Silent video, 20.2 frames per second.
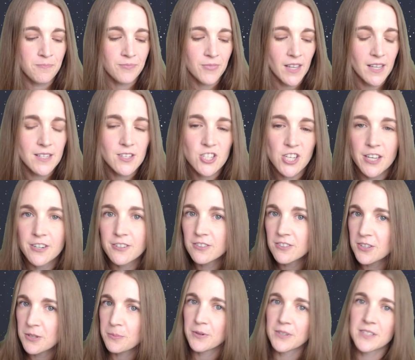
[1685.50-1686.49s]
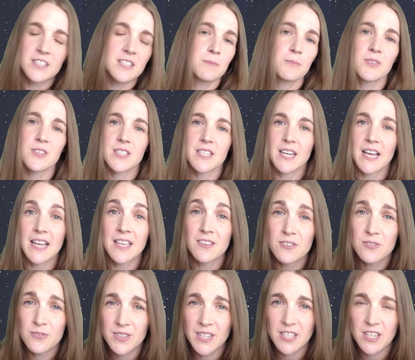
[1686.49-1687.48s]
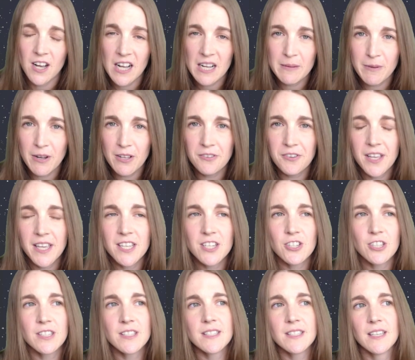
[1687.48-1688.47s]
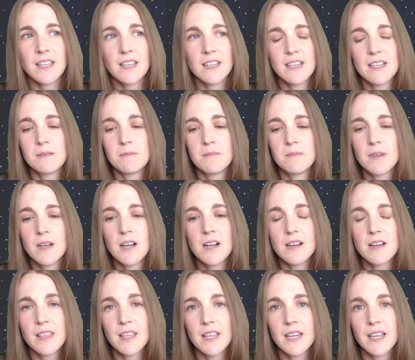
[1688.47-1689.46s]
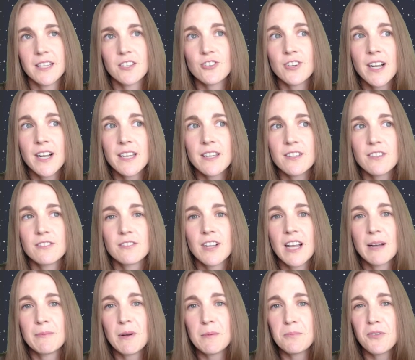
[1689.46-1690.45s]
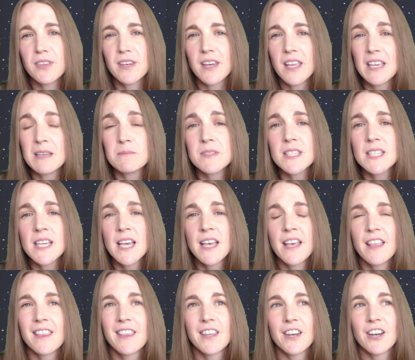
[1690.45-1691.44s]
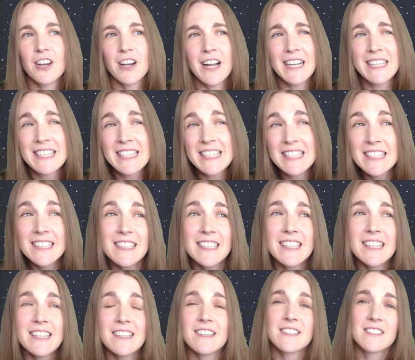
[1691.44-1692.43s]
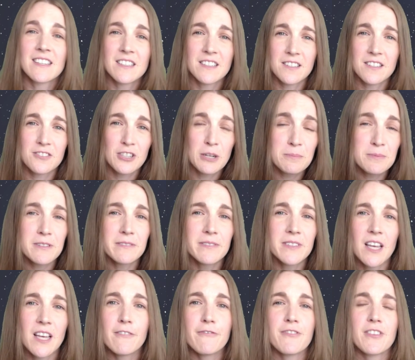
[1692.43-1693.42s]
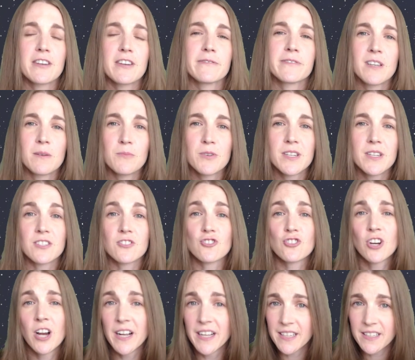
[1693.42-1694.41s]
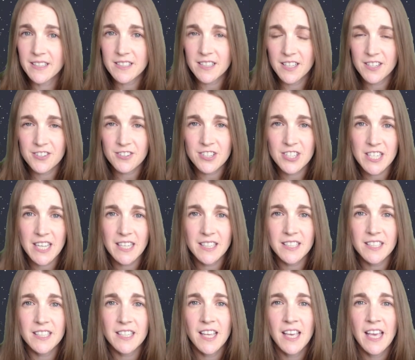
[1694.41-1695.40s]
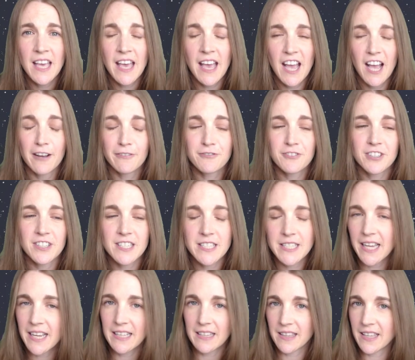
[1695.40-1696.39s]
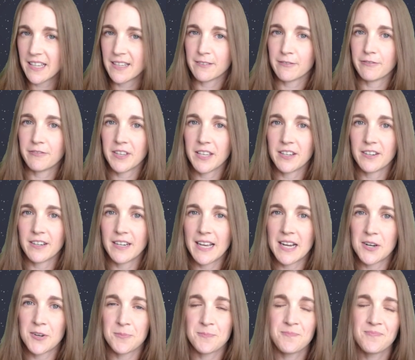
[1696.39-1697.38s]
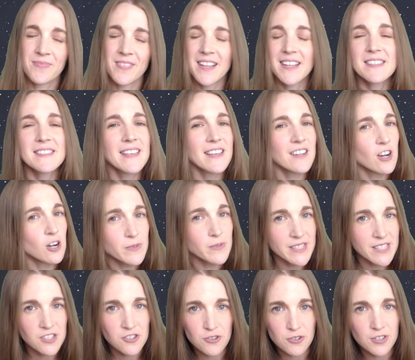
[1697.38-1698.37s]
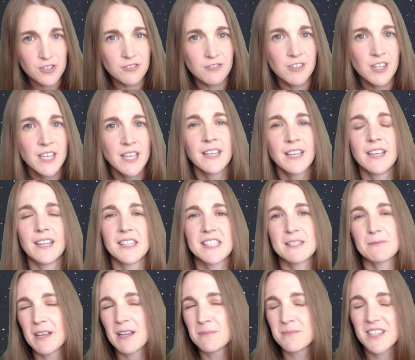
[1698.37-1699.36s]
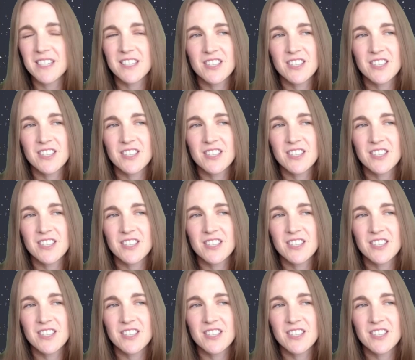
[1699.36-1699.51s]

In general, the principles that I use when I talk about locations are that I try to come up with names that are ideally descriptive enough that if someone is trying to understand it, after a second they can figure it out. That's not always true, and sometimes